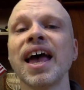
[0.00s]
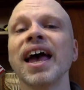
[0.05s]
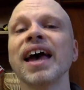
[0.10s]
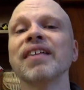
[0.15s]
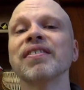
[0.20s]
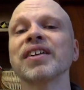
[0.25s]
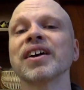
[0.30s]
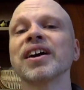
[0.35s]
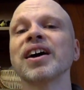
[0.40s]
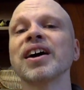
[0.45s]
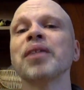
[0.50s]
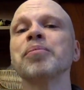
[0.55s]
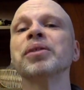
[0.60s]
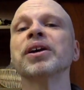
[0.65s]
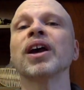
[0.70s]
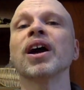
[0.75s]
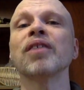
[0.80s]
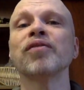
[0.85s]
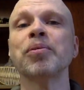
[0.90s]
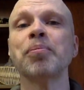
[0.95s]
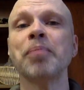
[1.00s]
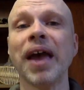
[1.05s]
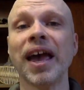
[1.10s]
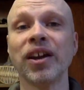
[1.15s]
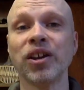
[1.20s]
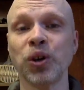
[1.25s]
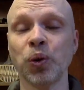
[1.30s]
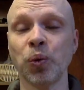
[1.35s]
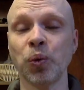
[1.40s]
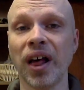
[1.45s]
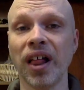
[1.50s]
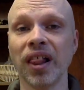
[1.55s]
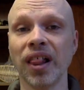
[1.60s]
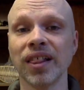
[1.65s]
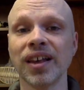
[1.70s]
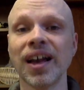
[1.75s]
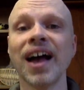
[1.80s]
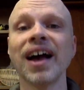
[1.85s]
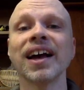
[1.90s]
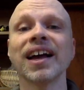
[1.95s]
and the coming of Emmanuel,
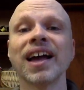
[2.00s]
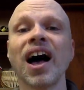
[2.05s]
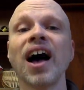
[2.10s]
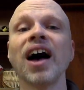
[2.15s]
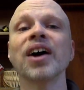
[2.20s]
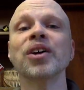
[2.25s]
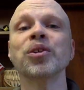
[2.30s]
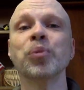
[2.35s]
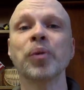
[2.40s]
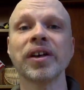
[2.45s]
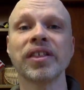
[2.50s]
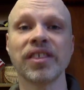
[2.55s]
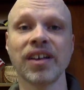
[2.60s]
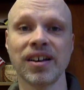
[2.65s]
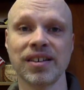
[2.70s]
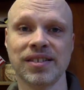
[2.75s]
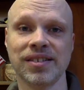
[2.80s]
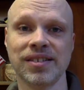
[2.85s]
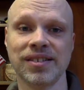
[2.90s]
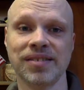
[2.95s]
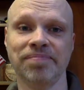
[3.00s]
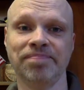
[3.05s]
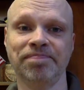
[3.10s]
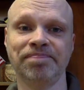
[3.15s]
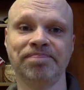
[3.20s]
God with us.